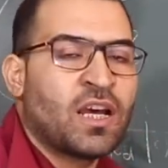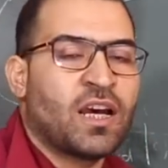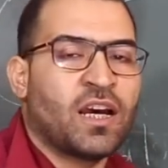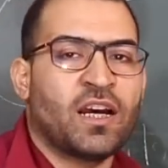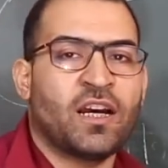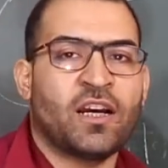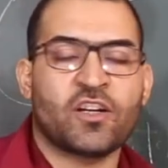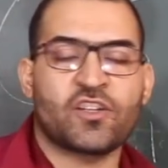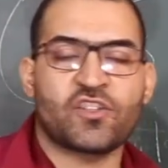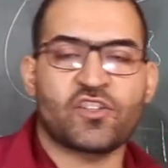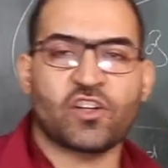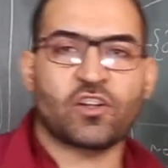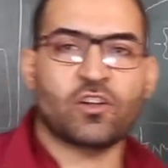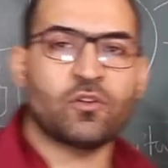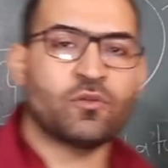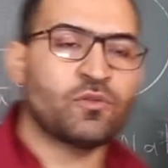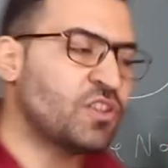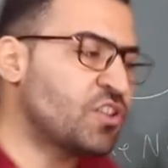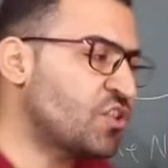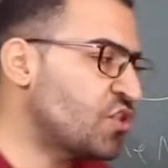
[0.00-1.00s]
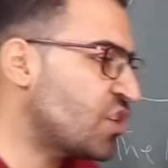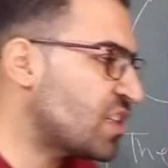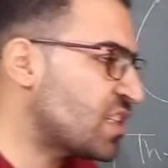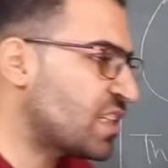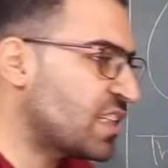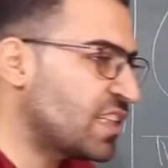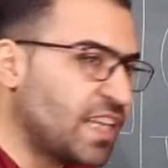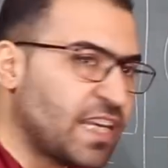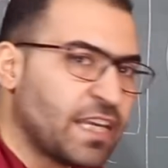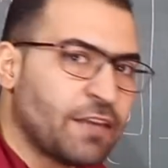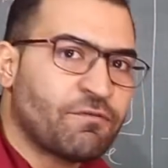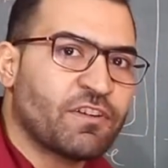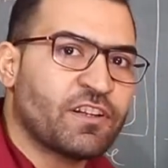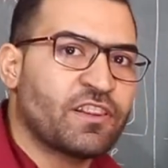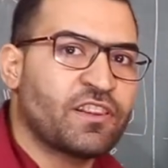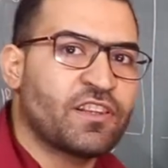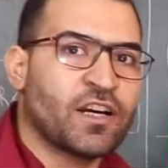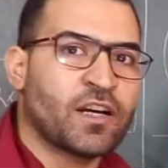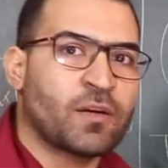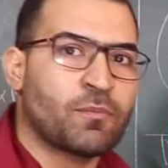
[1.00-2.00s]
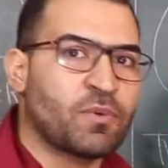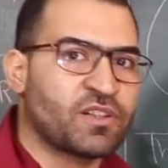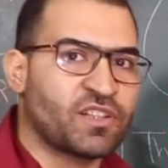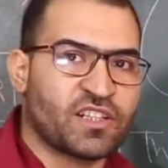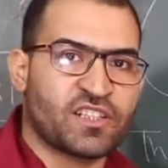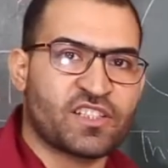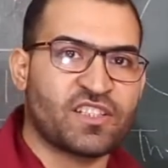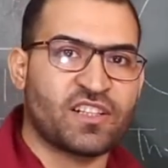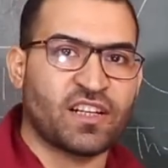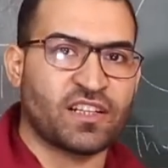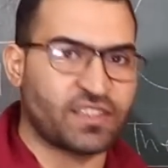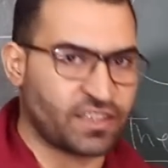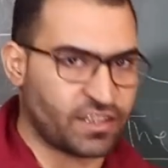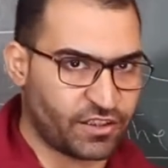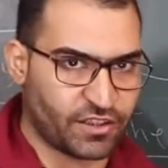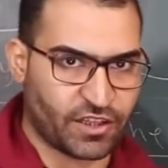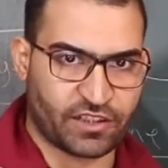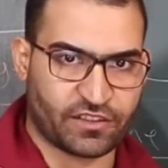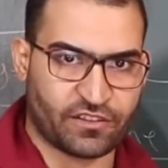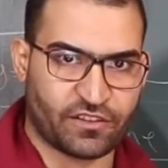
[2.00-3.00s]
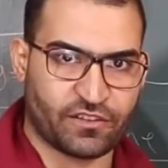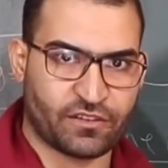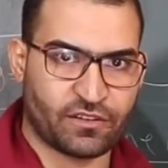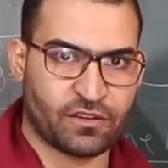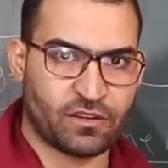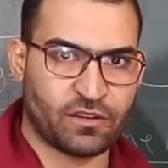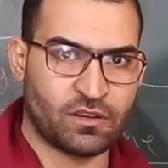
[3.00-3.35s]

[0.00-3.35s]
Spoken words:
it. Just leave it there, but it's not connected.